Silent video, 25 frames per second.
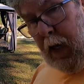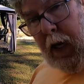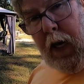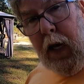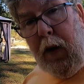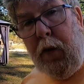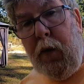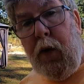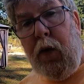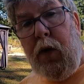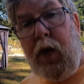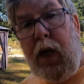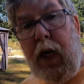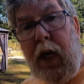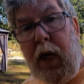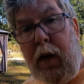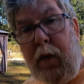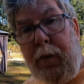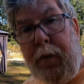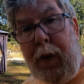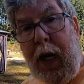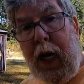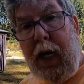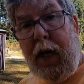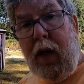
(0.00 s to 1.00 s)
it will
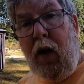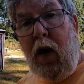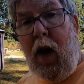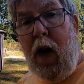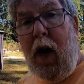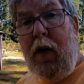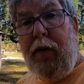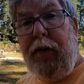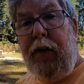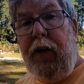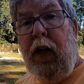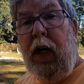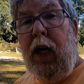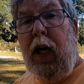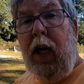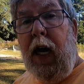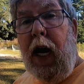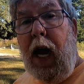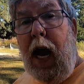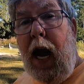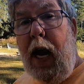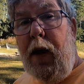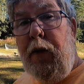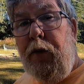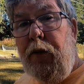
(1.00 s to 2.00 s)
kick back off
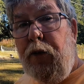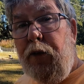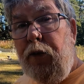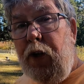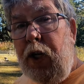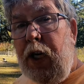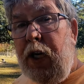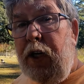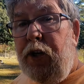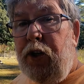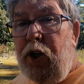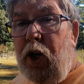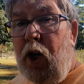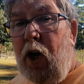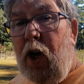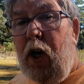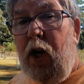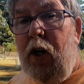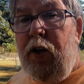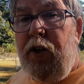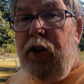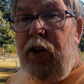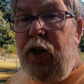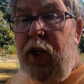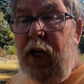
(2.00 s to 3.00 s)
and
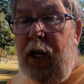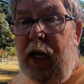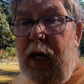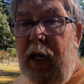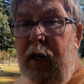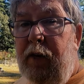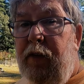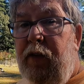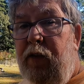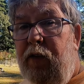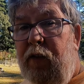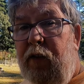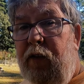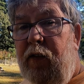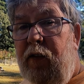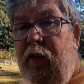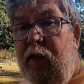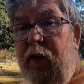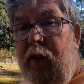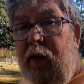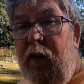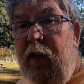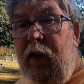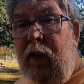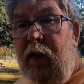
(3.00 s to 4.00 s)
recharge this
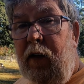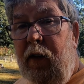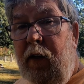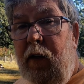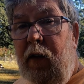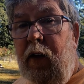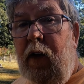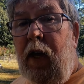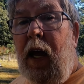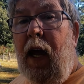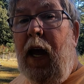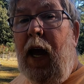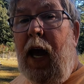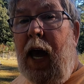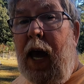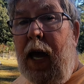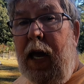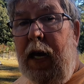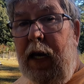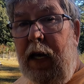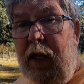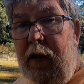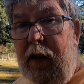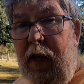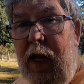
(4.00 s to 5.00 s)

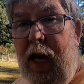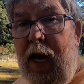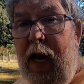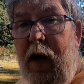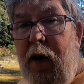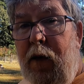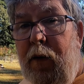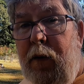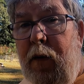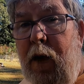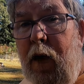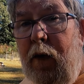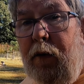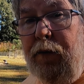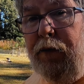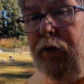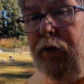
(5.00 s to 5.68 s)
and allow our